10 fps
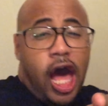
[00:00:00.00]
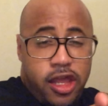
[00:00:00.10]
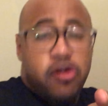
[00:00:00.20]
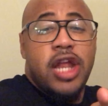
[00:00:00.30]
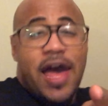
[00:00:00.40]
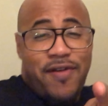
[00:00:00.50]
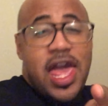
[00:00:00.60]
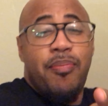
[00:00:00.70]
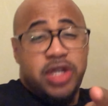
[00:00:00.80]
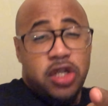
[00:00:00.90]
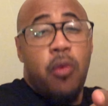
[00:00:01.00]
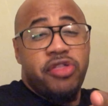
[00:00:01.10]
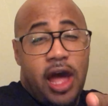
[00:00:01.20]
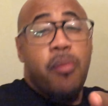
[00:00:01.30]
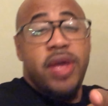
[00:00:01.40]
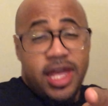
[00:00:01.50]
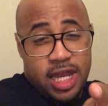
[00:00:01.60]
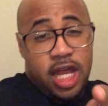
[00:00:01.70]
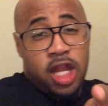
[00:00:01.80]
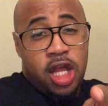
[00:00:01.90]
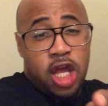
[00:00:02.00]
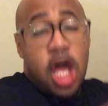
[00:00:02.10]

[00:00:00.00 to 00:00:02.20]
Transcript: how you gonna have an episode without me in it?